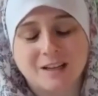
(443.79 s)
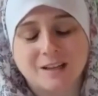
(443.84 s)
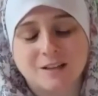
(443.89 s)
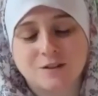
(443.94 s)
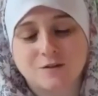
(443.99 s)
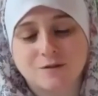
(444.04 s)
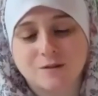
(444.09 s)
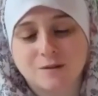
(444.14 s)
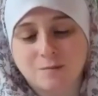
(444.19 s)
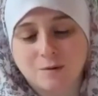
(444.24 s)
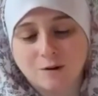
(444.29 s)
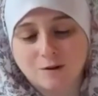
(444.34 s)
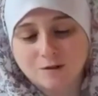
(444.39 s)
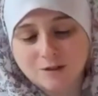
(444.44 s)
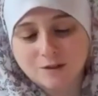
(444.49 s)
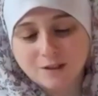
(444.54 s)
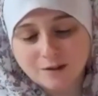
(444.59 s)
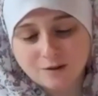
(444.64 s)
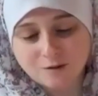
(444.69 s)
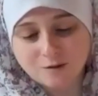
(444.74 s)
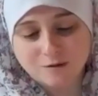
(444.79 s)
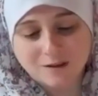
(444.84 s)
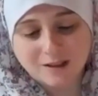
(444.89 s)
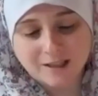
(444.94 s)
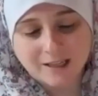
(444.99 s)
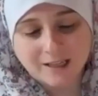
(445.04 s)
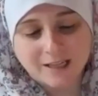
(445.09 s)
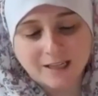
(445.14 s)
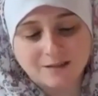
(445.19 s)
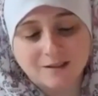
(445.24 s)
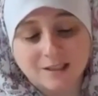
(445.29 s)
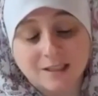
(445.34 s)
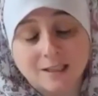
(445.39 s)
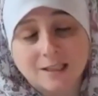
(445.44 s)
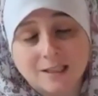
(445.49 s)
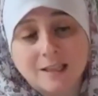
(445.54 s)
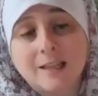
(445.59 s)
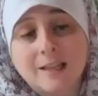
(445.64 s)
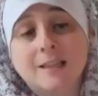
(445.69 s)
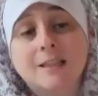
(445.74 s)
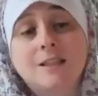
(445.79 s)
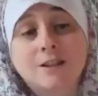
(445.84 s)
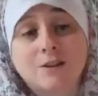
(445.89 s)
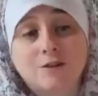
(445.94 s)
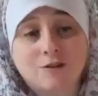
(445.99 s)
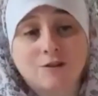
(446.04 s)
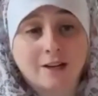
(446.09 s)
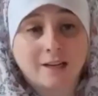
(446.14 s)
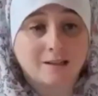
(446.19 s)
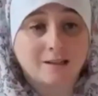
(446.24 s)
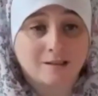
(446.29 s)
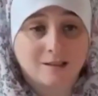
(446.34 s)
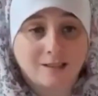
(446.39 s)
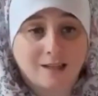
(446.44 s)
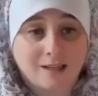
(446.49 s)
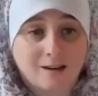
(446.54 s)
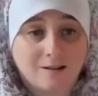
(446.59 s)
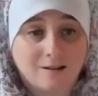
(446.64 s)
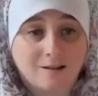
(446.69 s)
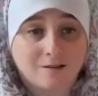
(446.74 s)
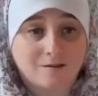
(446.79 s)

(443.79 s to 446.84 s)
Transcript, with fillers: So the person who leaves is the integrated self,